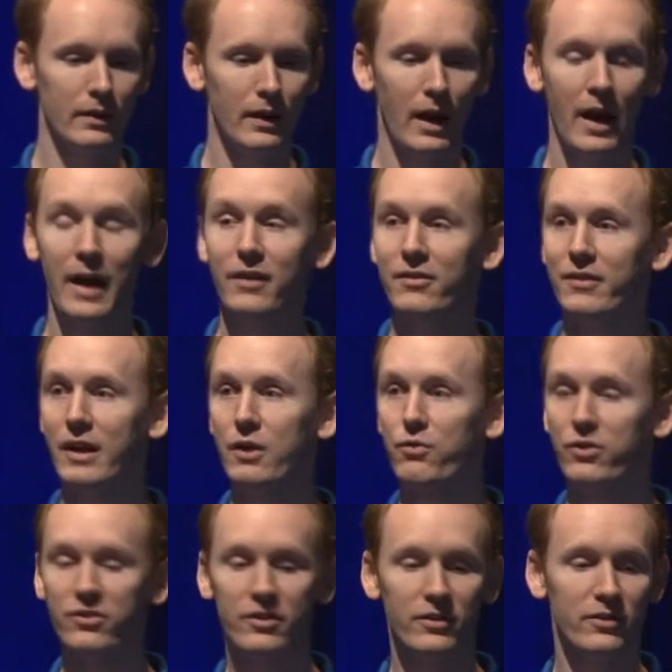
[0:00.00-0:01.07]
high stain
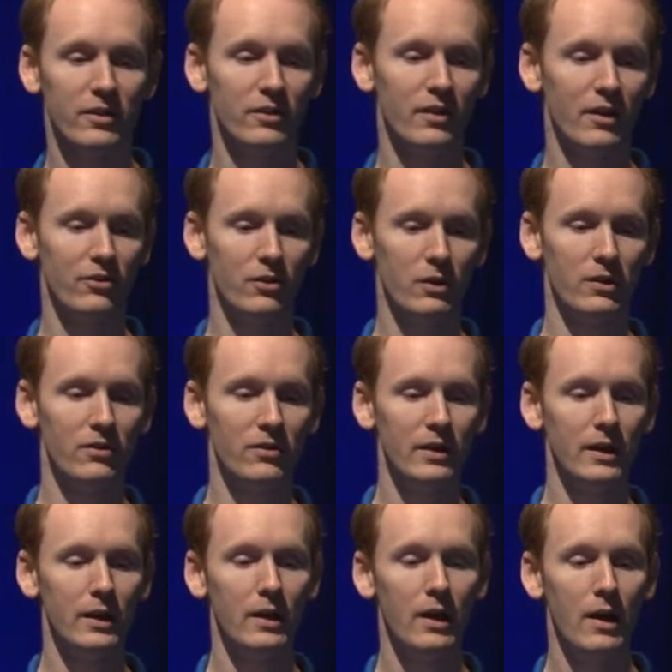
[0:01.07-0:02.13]
resistance. As you can
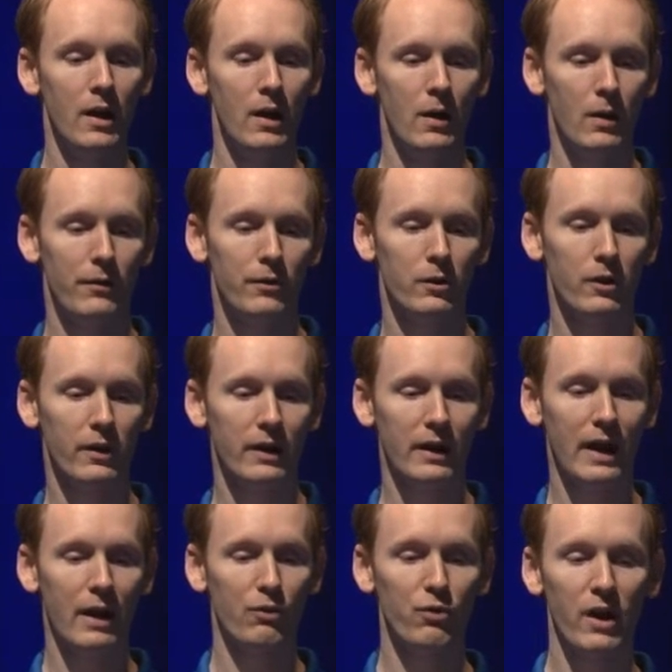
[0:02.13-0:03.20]
see, if you're looking
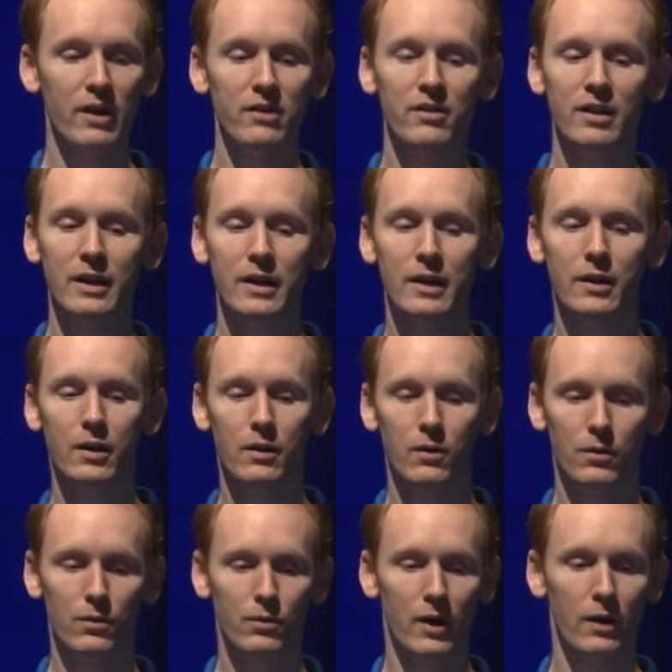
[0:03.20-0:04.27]
at red tea,
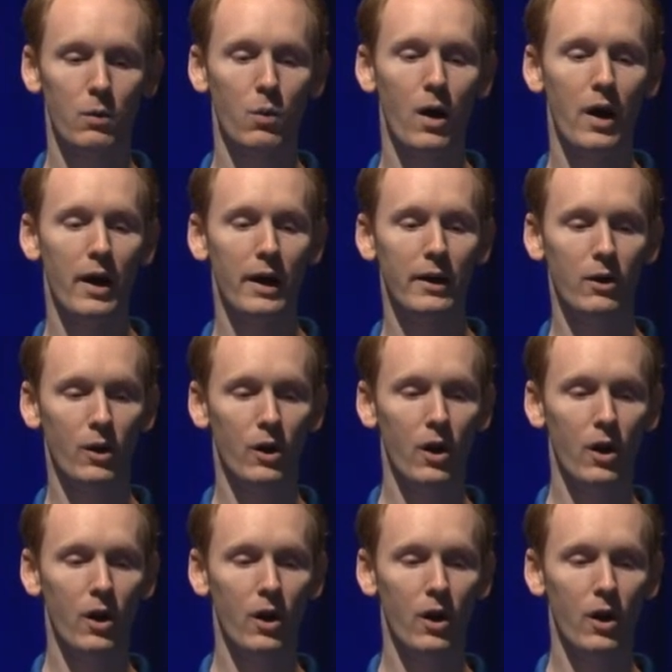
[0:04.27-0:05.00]
red wine, or